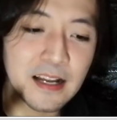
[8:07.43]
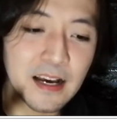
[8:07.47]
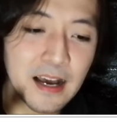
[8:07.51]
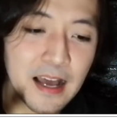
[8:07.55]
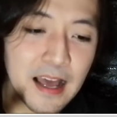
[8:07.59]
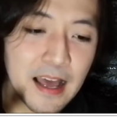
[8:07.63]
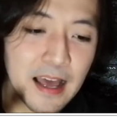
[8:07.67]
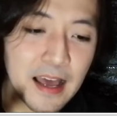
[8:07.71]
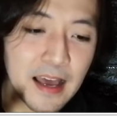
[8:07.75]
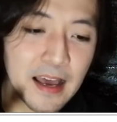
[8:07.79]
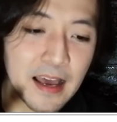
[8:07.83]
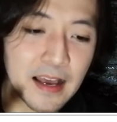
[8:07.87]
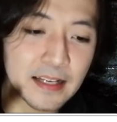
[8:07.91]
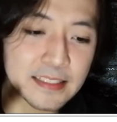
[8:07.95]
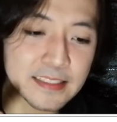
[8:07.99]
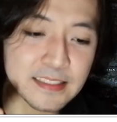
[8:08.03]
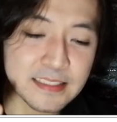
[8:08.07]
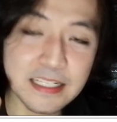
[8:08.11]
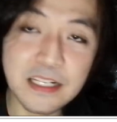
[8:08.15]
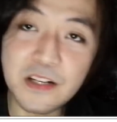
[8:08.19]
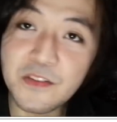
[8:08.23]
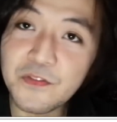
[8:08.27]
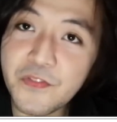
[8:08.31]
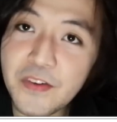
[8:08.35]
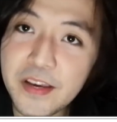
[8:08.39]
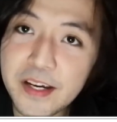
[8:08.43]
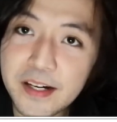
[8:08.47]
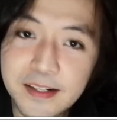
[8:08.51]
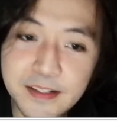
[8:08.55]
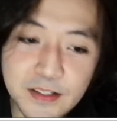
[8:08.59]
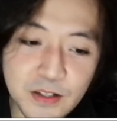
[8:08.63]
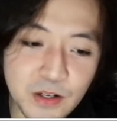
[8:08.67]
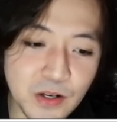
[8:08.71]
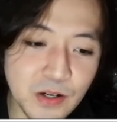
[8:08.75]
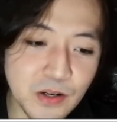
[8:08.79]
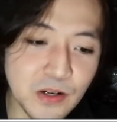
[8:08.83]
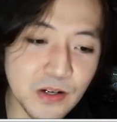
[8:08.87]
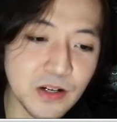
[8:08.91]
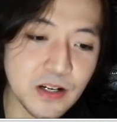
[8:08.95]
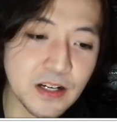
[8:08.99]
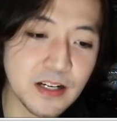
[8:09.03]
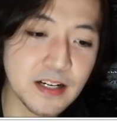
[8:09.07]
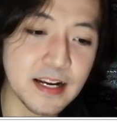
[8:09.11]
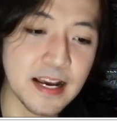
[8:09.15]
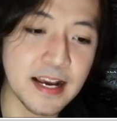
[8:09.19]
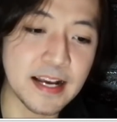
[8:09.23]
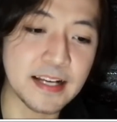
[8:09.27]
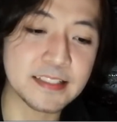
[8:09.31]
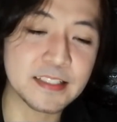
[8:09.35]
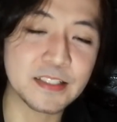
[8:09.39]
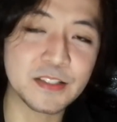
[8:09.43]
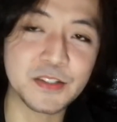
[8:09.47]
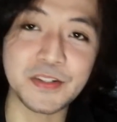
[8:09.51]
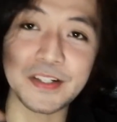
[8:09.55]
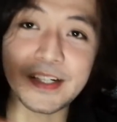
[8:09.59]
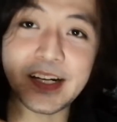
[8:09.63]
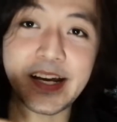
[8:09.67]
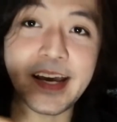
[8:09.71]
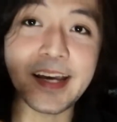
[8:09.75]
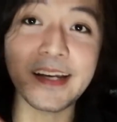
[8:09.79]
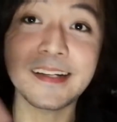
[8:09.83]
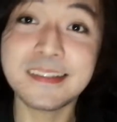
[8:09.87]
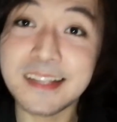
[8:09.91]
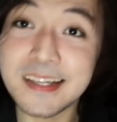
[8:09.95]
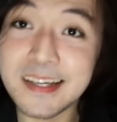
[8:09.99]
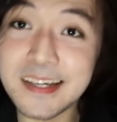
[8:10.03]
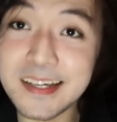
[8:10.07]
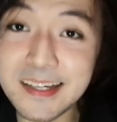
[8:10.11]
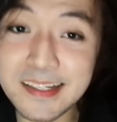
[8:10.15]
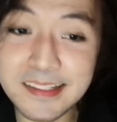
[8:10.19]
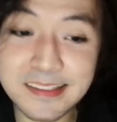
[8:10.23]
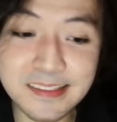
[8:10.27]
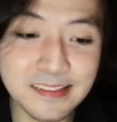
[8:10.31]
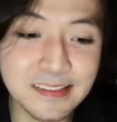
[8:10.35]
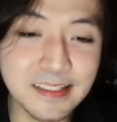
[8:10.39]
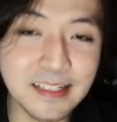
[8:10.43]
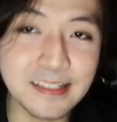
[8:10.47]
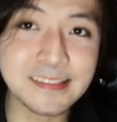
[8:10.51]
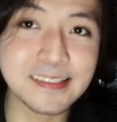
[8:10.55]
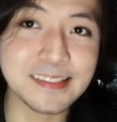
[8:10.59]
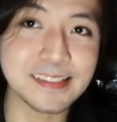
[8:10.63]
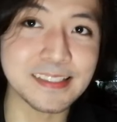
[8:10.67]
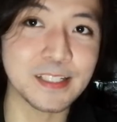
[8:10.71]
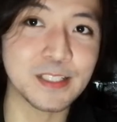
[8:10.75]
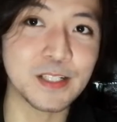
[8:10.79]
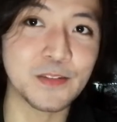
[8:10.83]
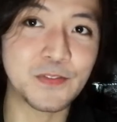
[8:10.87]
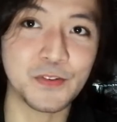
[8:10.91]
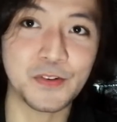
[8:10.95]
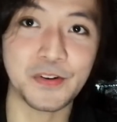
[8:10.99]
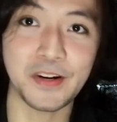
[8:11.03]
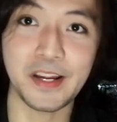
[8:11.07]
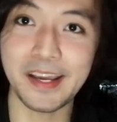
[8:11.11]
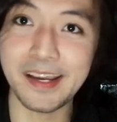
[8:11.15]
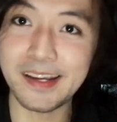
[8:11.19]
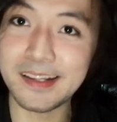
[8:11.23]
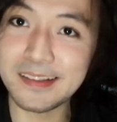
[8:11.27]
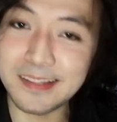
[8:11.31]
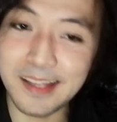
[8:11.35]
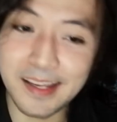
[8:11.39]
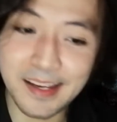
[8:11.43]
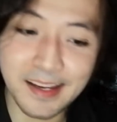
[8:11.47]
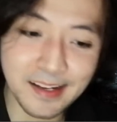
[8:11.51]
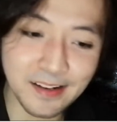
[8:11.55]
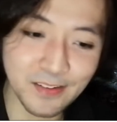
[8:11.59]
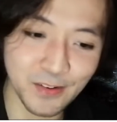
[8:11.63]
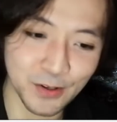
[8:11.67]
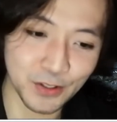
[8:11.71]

as inferior, as created instead of creating,